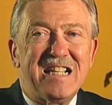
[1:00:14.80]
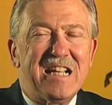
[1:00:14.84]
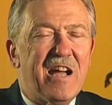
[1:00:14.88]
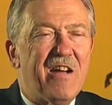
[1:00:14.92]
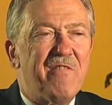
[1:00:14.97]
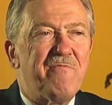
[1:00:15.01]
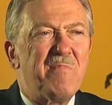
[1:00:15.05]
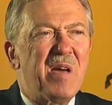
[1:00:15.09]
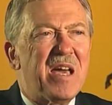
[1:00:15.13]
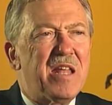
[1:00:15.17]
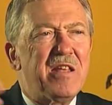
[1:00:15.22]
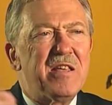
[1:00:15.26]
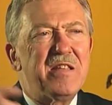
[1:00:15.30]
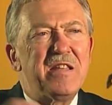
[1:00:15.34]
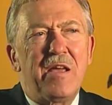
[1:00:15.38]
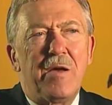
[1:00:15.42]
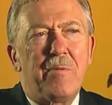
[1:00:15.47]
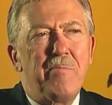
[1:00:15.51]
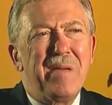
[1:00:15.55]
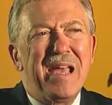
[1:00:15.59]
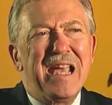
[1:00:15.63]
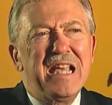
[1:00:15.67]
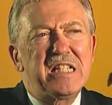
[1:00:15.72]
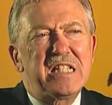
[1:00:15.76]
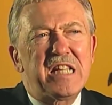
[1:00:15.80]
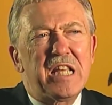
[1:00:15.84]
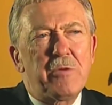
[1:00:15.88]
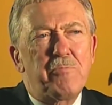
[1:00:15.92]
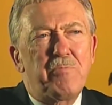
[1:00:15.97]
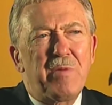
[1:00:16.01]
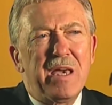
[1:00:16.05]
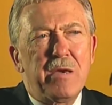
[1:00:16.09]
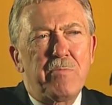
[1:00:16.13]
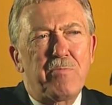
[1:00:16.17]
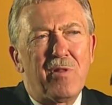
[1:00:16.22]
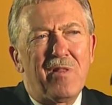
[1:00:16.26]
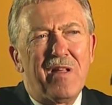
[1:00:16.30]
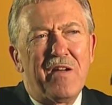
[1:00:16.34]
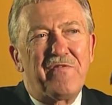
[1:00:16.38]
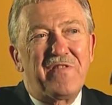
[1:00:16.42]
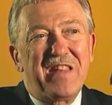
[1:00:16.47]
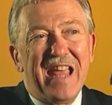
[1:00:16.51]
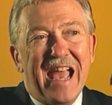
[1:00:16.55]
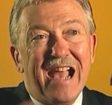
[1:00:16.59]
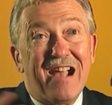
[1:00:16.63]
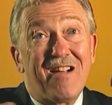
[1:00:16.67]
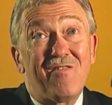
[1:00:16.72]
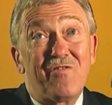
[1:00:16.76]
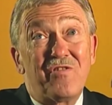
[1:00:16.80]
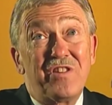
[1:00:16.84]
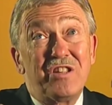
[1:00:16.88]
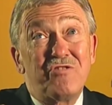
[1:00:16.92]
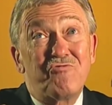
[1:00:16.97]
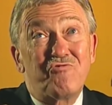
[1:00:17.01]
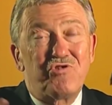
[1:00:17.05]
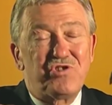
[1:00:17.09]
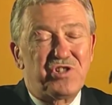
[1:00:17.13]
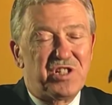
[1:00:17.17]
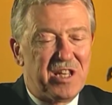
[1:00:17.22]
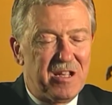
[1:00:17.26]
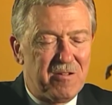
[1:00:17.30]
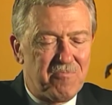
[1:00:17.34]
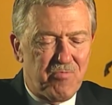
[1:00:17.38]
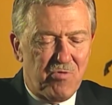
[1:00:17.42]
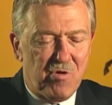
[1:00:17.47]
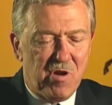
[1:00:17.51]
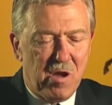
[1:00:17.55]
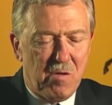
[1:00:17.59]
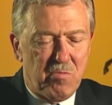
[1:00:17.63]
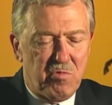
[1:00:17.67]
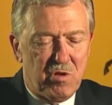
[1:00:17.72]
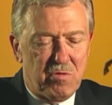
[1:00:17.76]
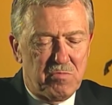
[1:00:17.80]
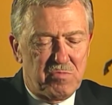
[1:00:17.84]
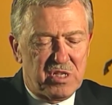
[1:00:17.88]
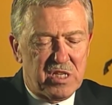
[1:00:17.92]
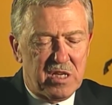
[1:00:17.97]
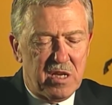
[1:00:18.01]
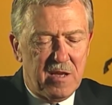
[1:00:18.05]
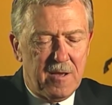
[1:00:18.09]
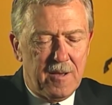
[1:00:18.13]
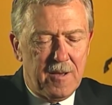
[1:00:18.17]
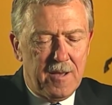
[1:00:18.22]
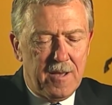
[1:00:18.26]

I've met amazing people. I've tackled interesting problems.